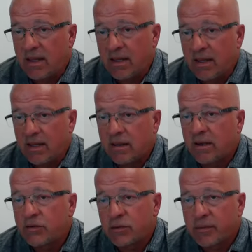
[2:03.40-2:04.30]
And I
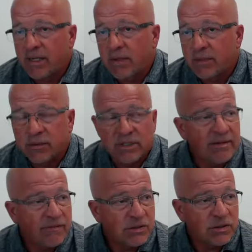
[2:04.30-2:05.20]
always remind people
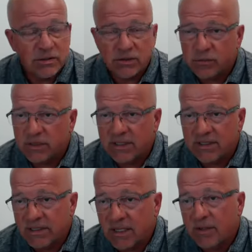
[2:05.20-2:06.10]
life insurance really
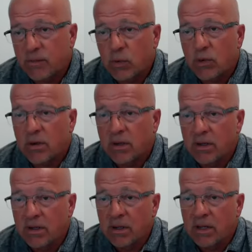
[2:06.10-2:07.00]
is nothing more
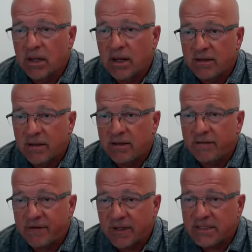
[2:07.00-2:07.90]
uh, than the
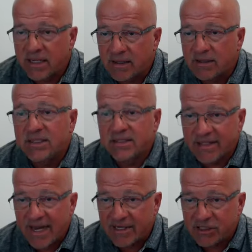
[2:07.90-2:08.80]
funding to
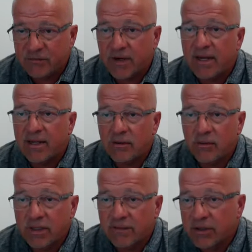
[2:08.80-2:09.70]
satisfy
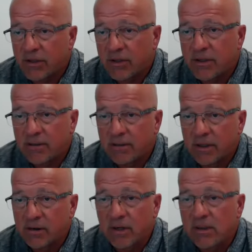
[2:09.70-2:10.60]
whatever their
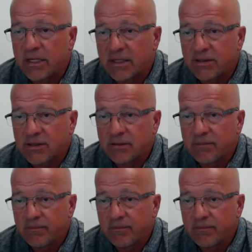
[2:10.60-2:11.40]
agreement is.